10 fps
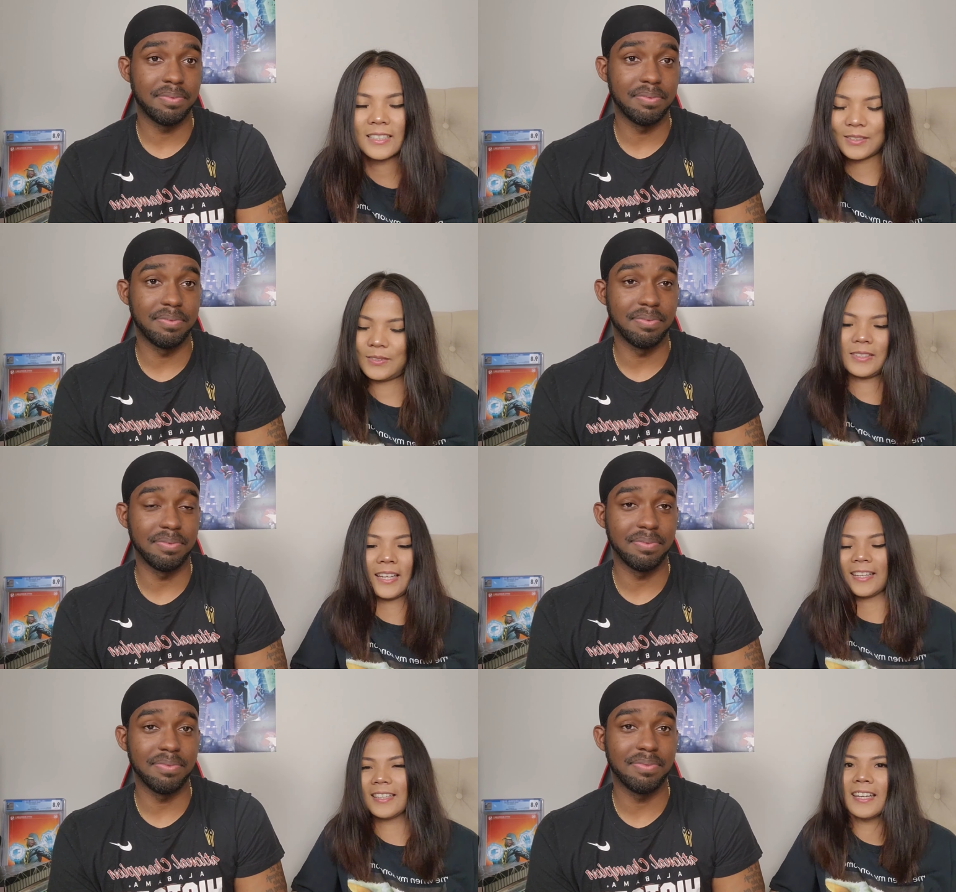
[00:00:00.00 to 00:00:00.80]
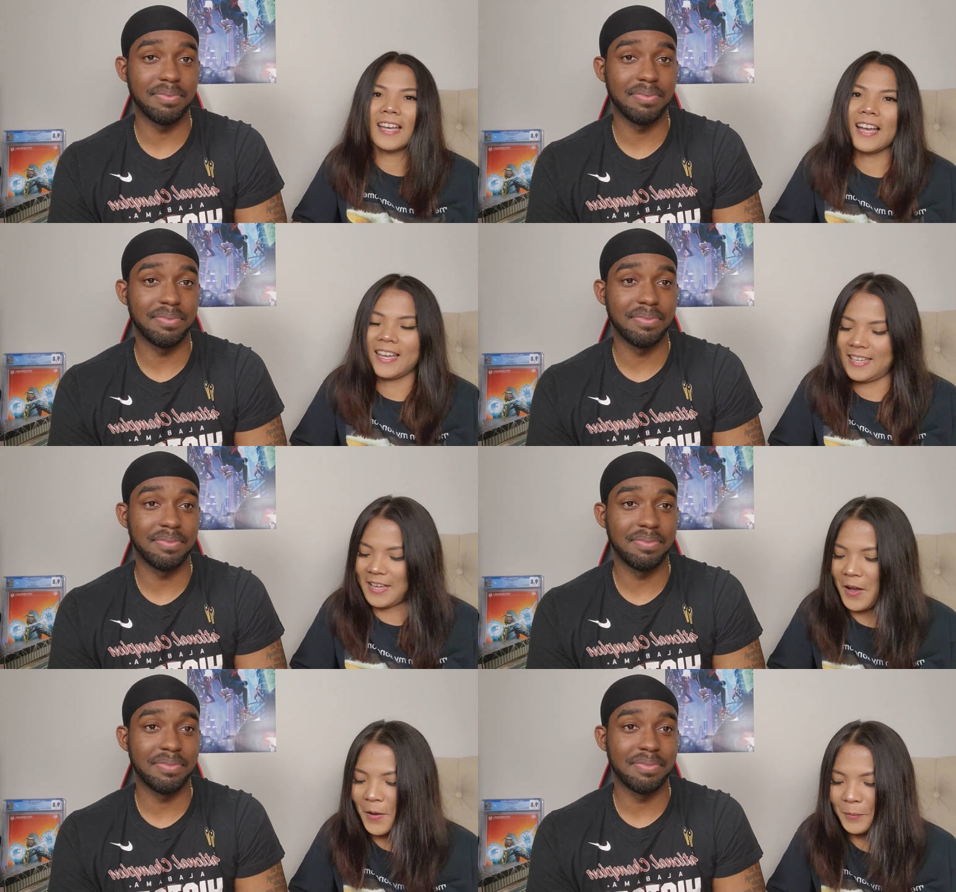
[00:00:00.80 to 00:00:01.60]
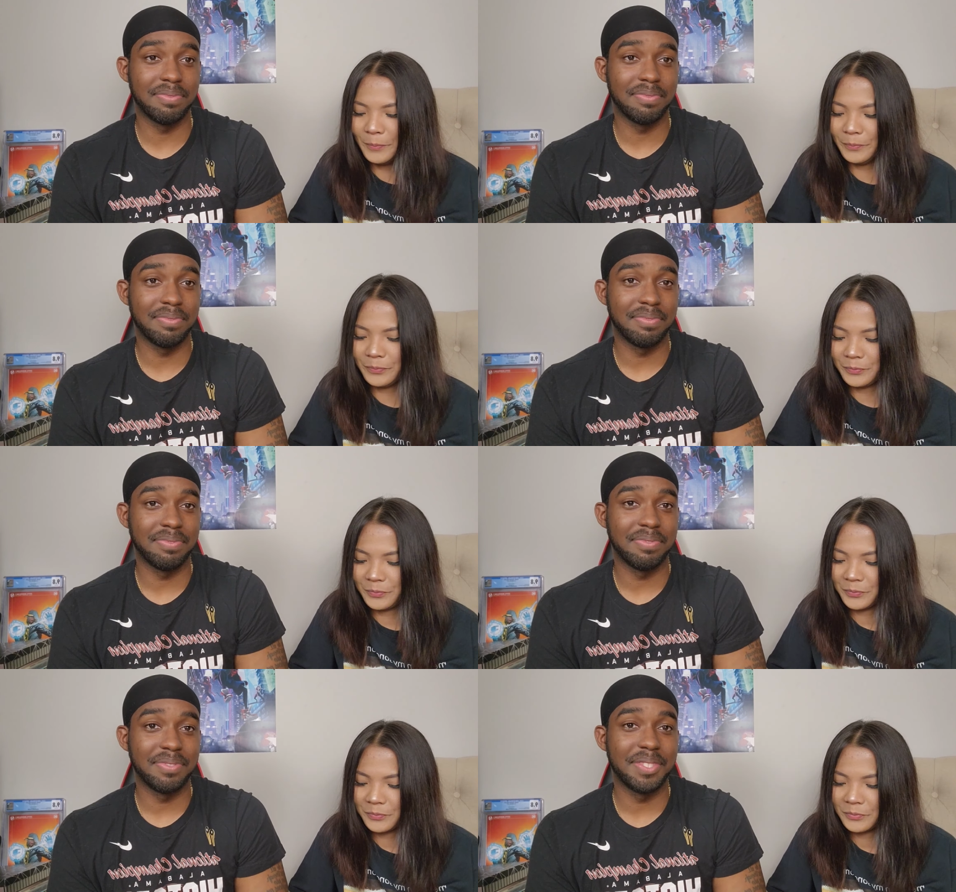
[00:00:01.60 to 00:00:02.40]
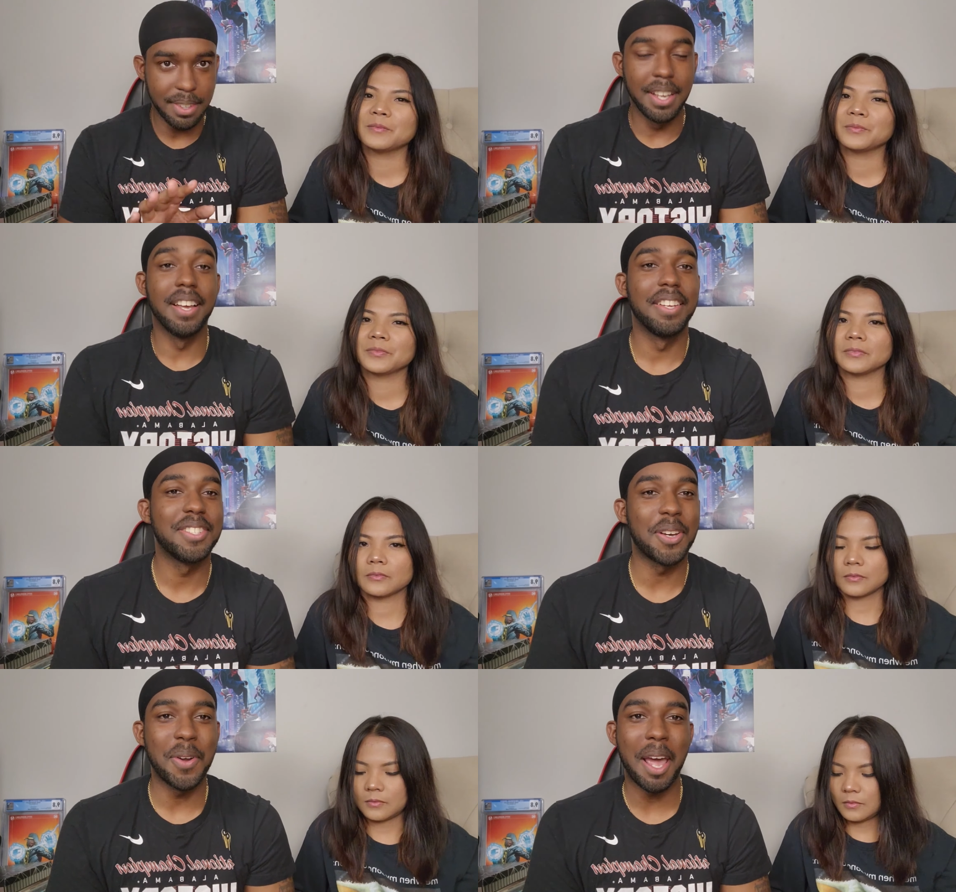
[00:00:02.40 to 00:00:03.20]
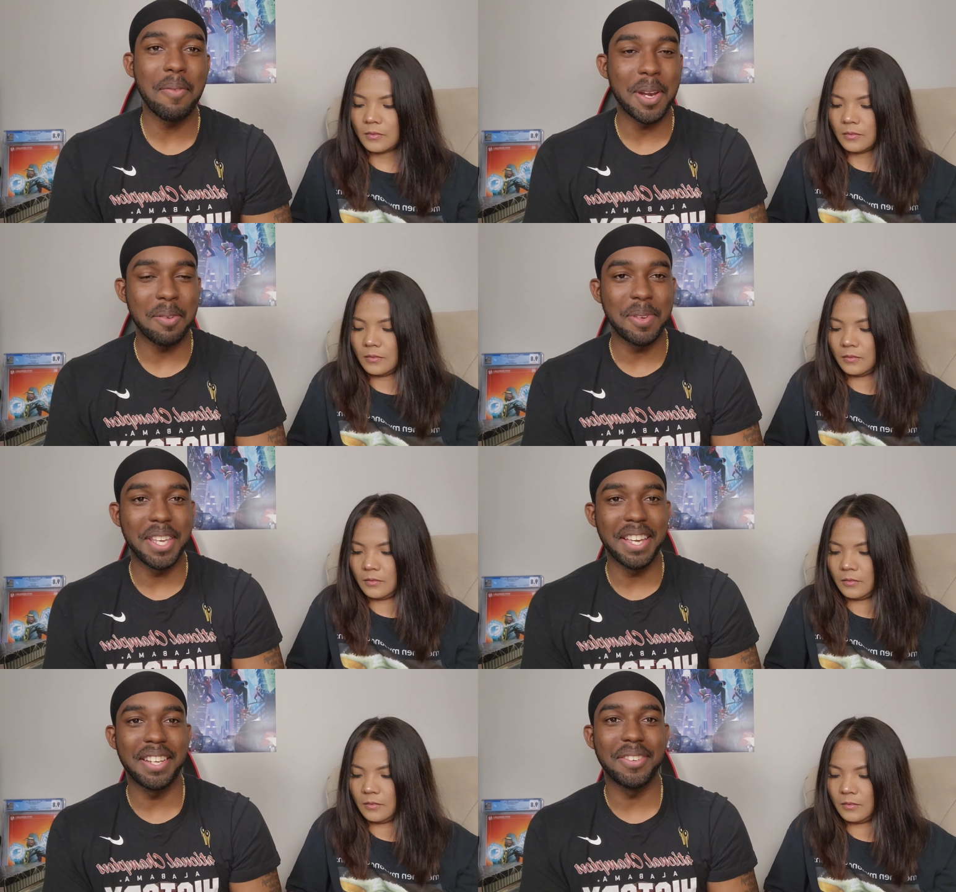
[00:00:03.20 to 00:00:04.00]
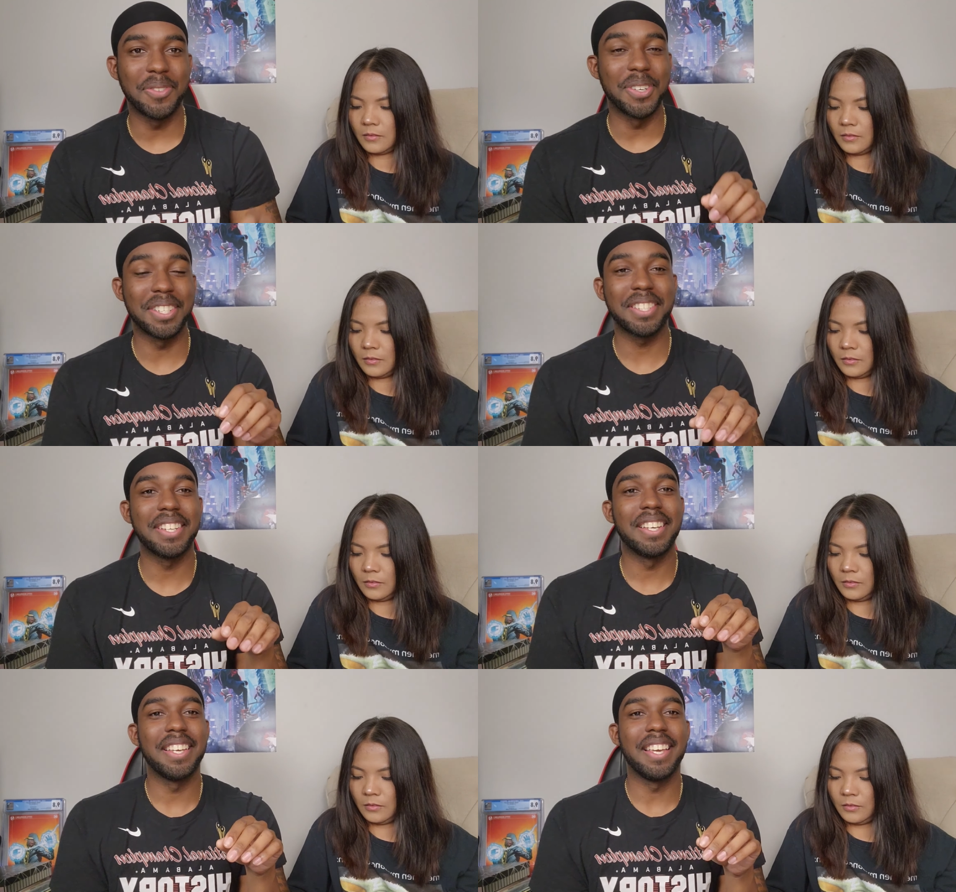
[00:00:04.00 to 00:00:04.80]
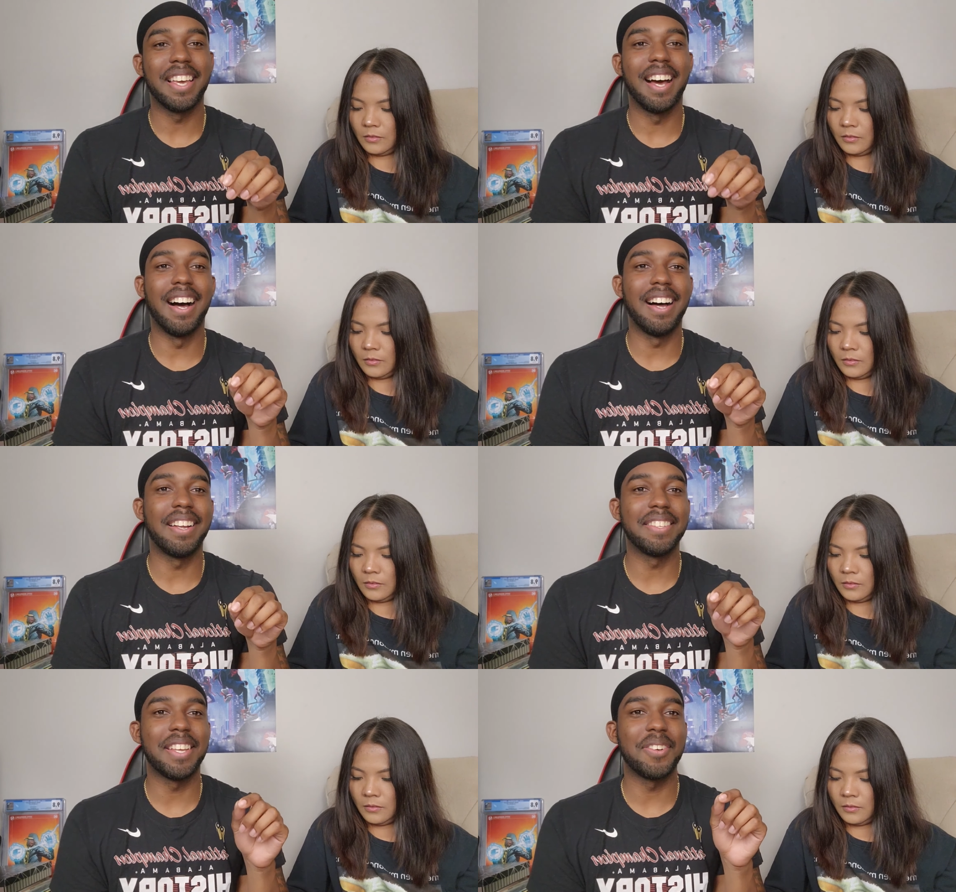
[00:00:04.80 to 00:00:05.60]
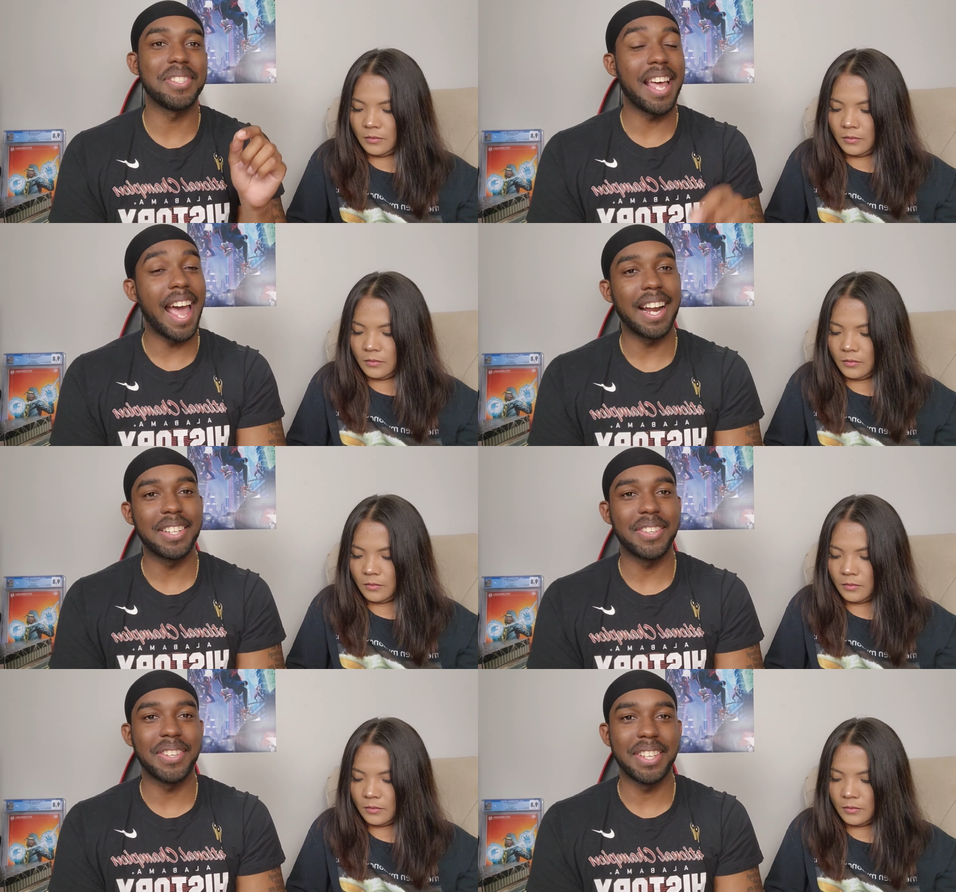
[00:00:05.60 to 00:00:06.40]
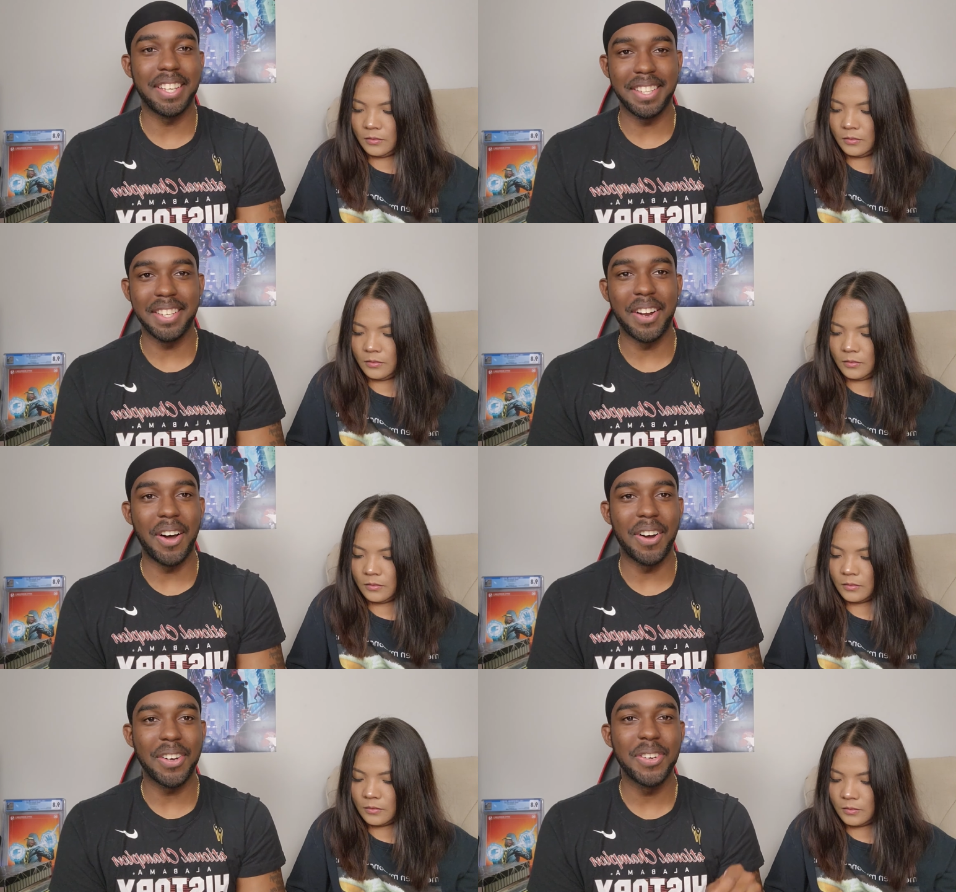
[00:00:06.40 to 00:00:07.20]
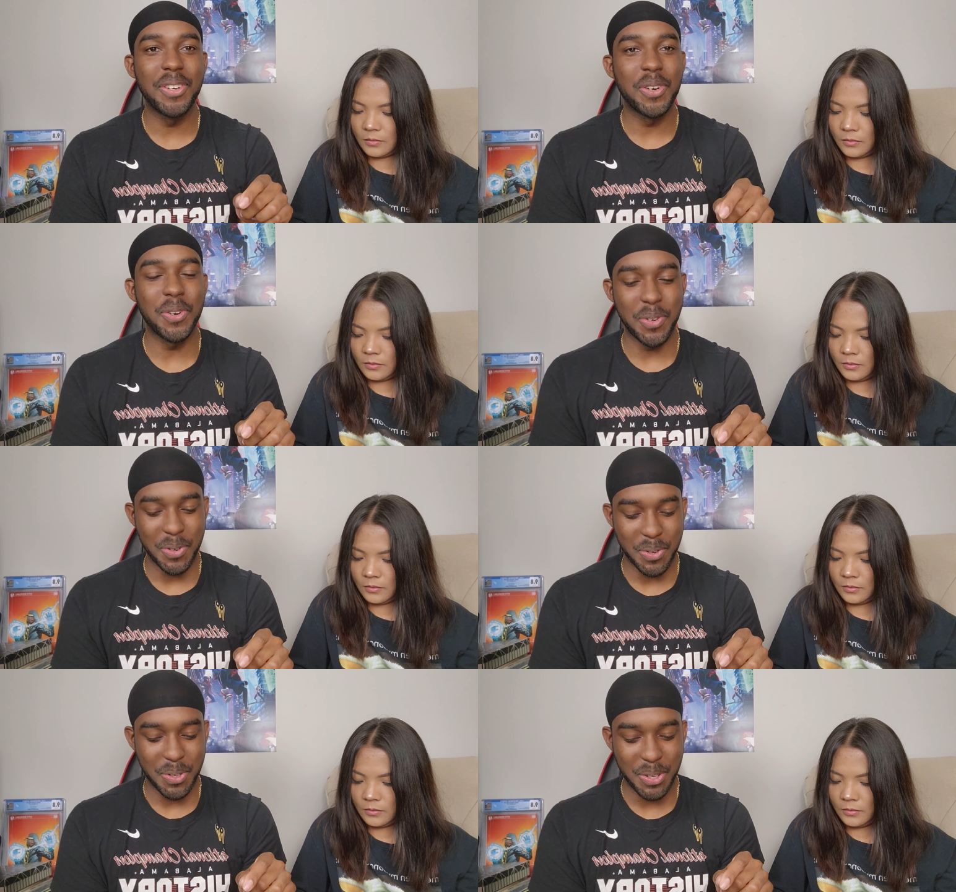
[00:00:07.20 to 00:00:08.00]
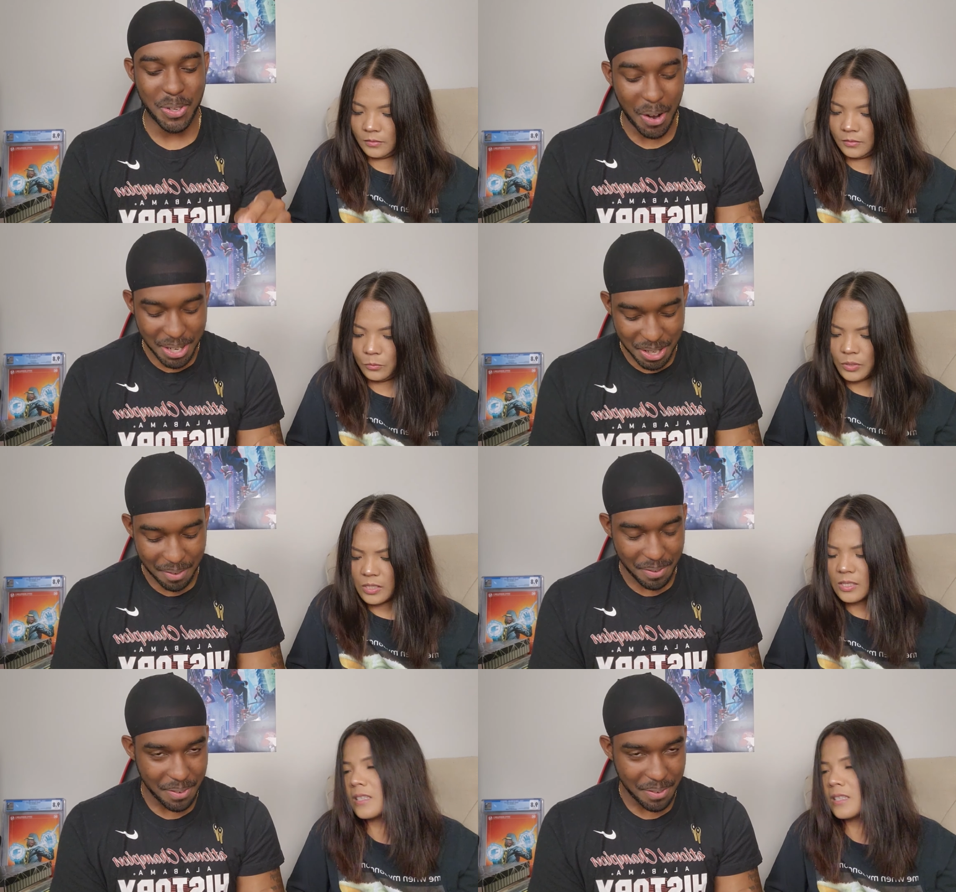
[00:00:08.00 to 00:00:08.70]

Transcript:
Speaker 1: Mm -hmm. Um.
Speaker 2: So what happened at the beginning was, uh, there's the actor Ethan Hawke who stars. What's up, his